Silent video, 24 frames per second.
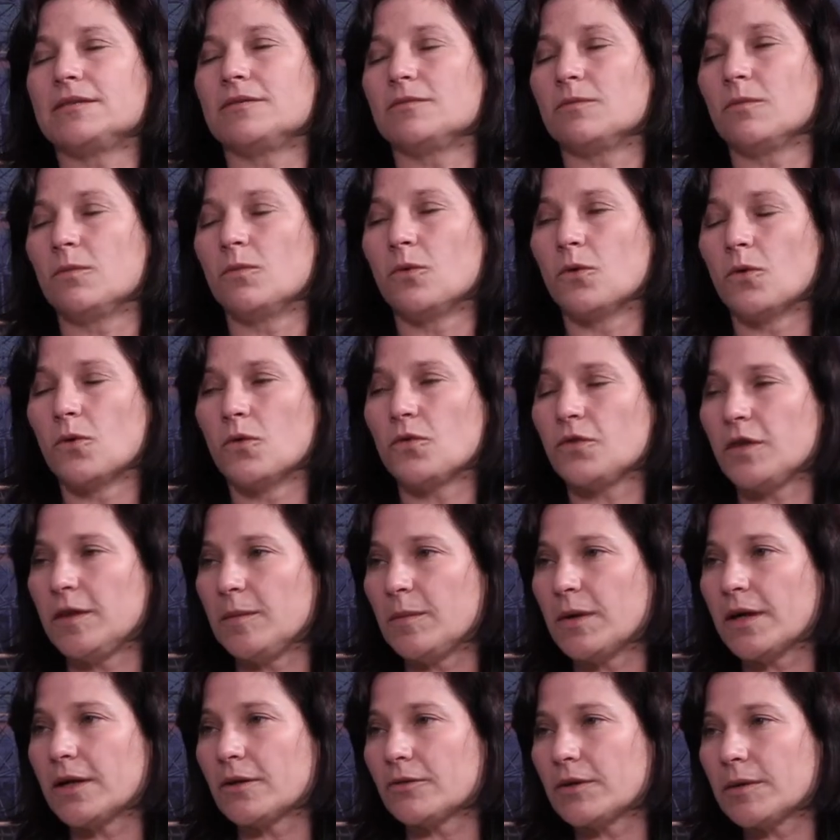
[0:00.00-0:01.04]
more
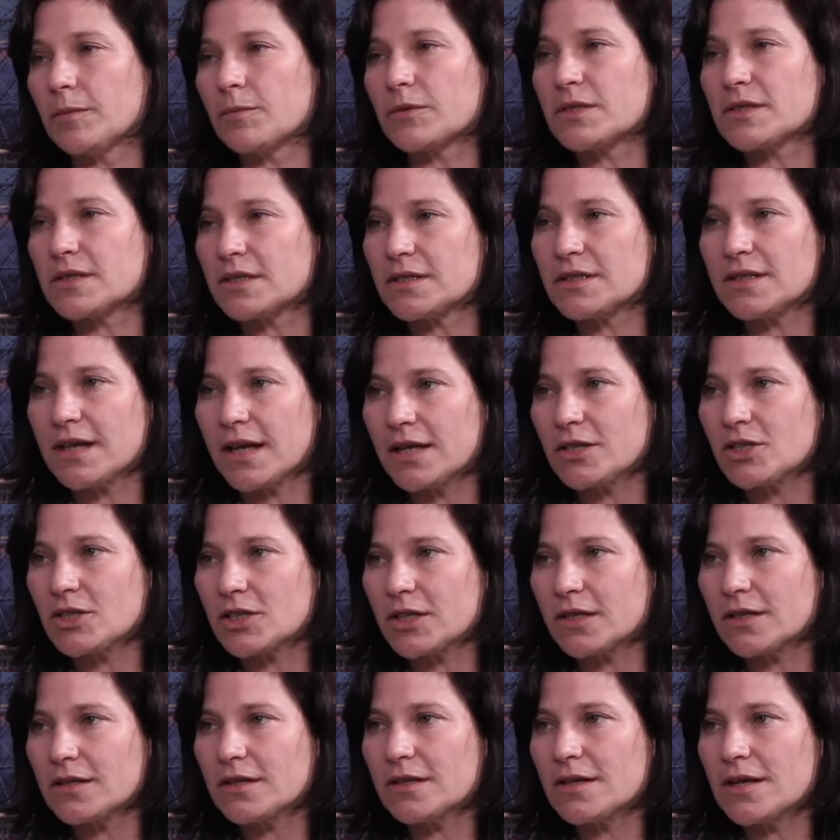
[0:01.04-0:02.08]
female representation,